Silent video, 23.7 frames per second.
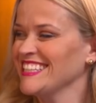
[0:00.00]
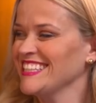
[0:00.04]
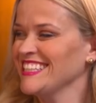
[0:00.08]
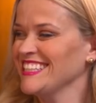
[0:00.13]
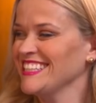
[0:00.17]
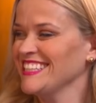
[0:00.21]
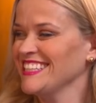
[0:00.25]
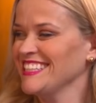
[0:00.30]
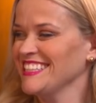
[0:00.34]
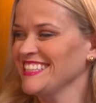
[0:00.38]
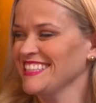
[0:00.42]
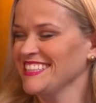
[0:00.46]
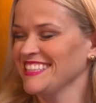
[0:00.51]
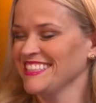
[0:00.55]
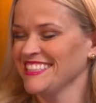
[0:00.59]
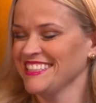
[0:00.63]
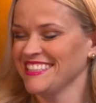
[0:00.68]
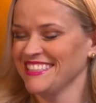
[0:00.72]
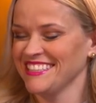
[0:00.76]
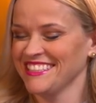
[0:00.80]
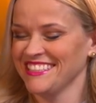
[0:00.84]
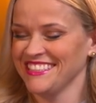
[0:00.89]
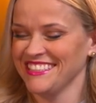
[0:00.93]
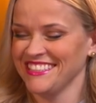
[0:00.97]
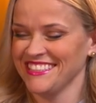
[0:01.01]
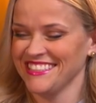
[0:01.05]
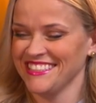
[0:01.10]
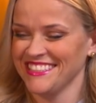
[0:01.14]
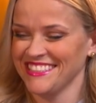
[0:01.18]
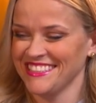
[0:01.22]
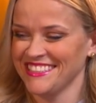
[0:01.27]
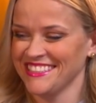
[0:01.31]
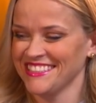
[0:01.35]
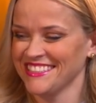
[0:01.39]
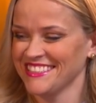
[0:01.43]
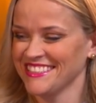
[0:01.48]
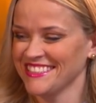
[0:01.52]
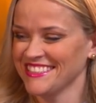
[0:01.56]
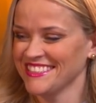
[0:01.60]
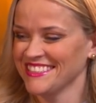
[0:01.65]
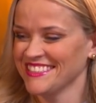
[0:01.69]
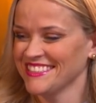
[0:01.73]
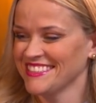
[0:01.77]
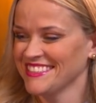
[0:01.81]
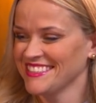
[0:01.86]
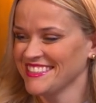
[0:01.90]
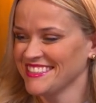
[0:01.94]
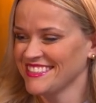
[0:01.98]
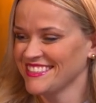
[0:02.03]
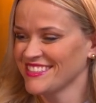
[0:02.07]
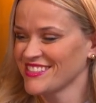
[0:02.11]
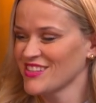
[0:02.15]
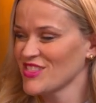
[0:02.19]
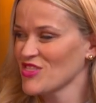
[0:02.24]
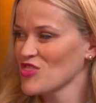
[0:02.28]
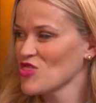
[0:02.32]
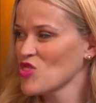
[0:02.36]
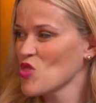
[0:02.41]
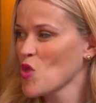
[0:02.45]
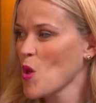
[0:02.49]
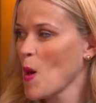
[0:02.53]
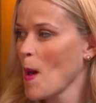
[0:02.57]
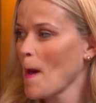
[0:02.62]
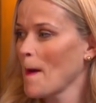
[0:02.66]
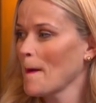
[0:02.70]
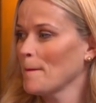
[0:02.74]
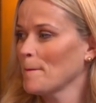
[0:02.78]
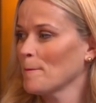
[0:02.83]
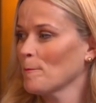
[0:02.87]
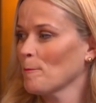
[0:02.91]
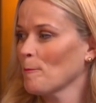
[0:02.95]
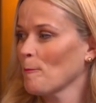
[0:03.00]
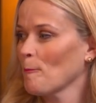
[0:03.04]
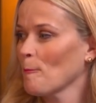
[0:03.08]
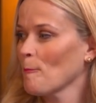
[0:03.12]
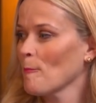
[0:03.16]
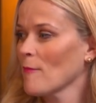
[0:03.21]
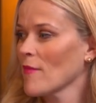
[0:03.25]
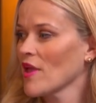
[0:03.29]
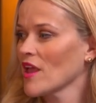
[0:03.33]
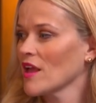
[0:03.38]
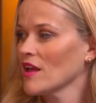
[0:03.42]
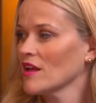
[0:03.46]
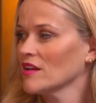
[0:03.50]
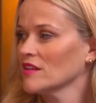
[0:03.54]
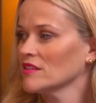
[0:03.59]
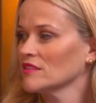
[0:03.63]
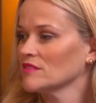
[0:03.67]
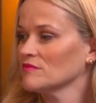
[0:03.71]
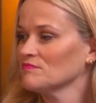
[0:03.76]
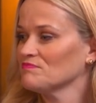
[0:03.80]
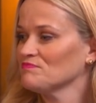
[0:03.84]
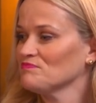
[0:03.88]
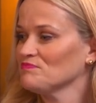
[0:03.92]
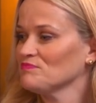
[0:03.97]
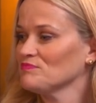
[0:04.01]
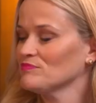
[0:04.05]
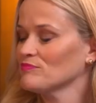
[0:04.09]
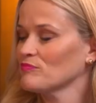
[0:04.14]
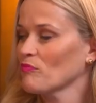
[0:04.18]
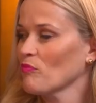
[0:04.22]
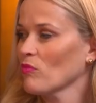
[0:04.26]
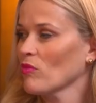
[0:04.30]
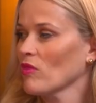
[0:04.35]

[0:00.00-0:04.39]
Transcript: (not speaking)